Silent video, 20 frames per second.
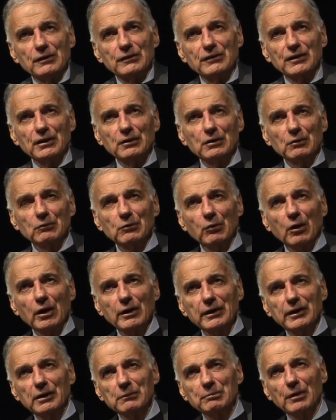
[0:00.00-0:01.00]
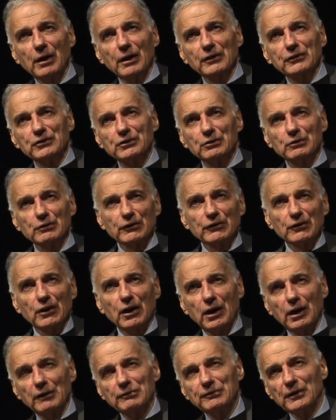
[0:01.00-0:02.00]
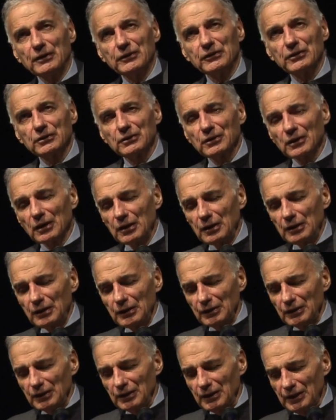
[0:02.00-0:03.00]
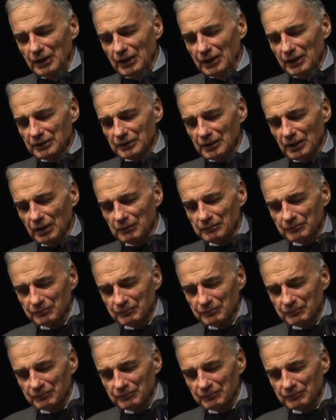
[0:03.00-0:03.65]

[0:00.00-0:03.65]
the Watergate prosecutor's office. And